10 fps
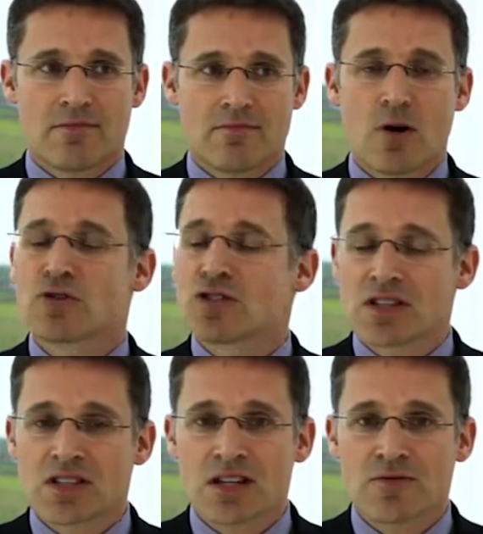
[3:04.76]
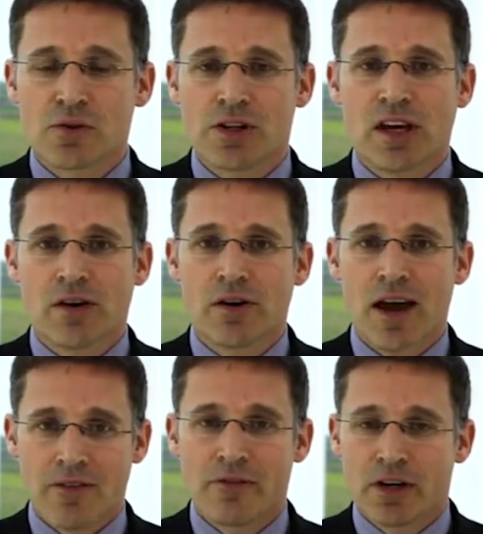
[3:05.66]
most successful year
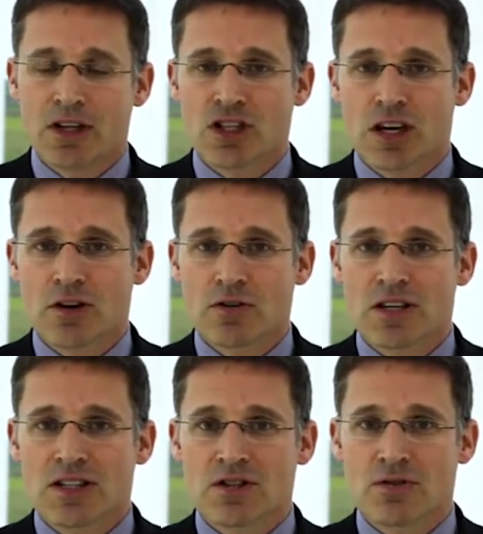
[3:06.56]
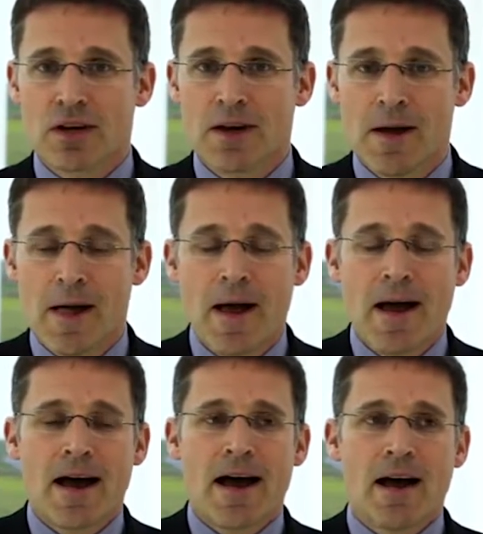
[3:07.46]
ever in Jinko's history.
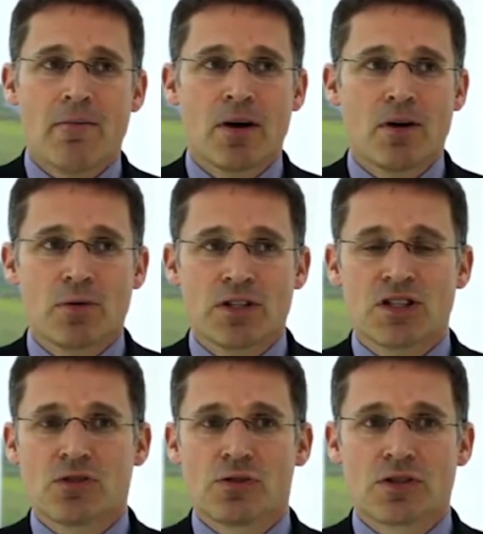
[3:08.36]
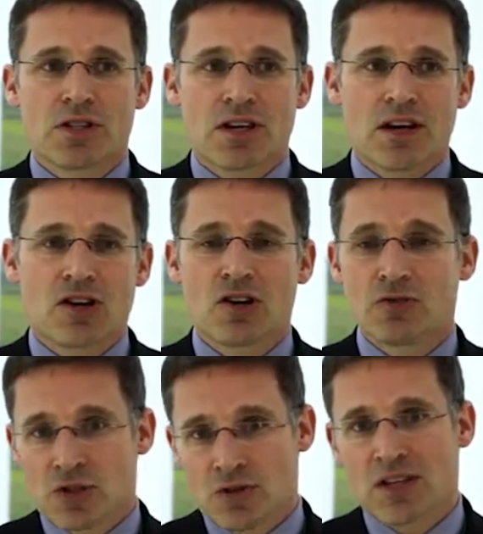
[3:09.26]
We sold
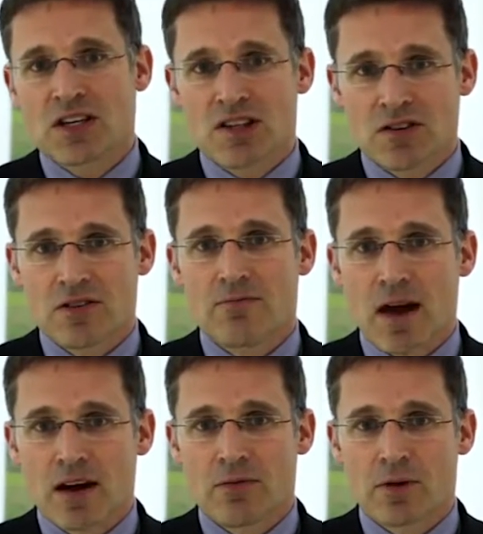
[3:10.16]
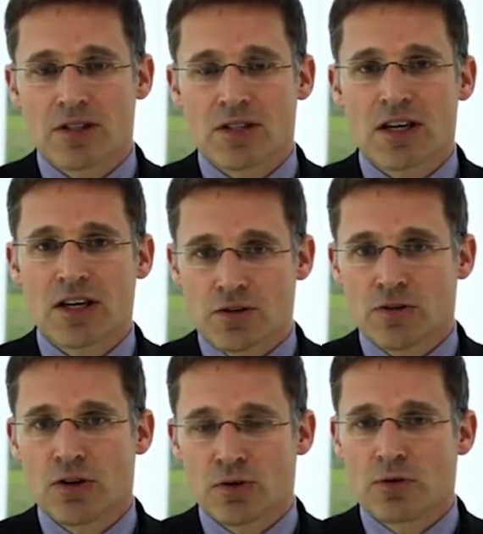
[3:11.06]
close to 600 megawatts
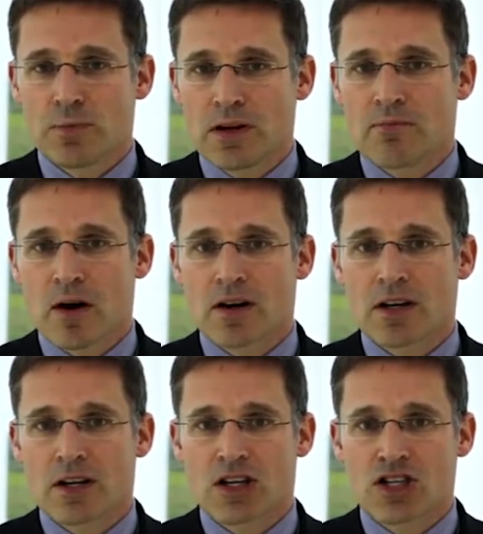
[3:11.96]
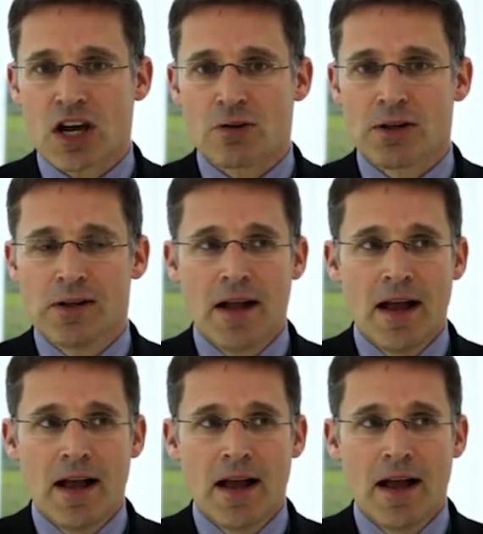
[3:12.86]
into the European market in general,